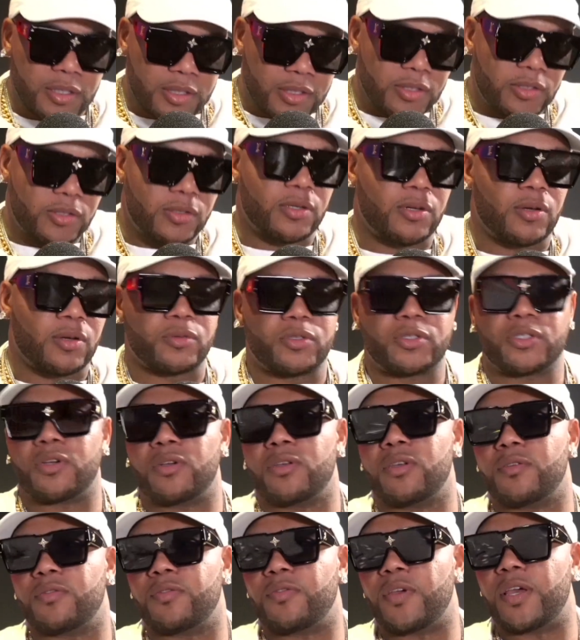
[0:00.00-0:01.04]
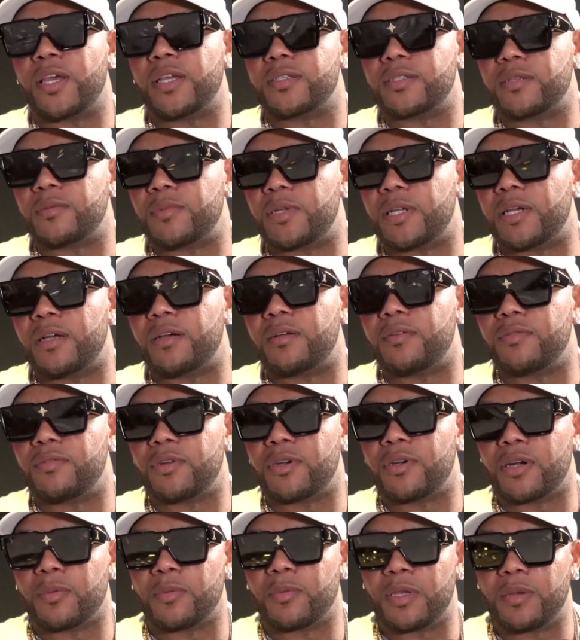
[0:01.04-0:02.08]
you know, show your fans some love, you know
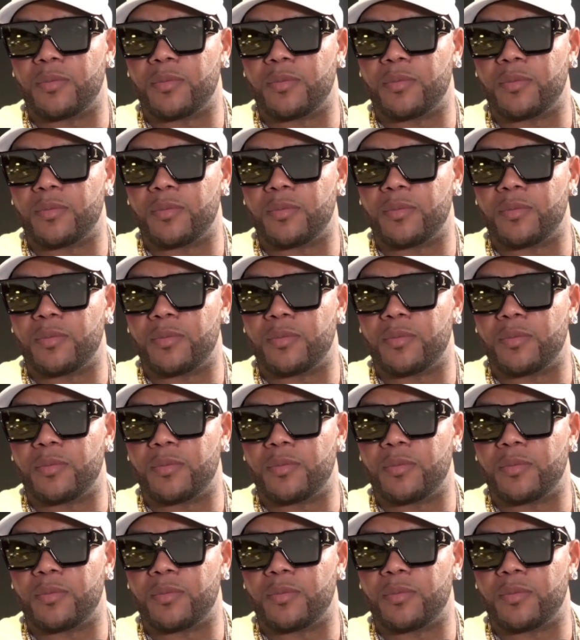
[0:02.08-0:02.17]
what I mean?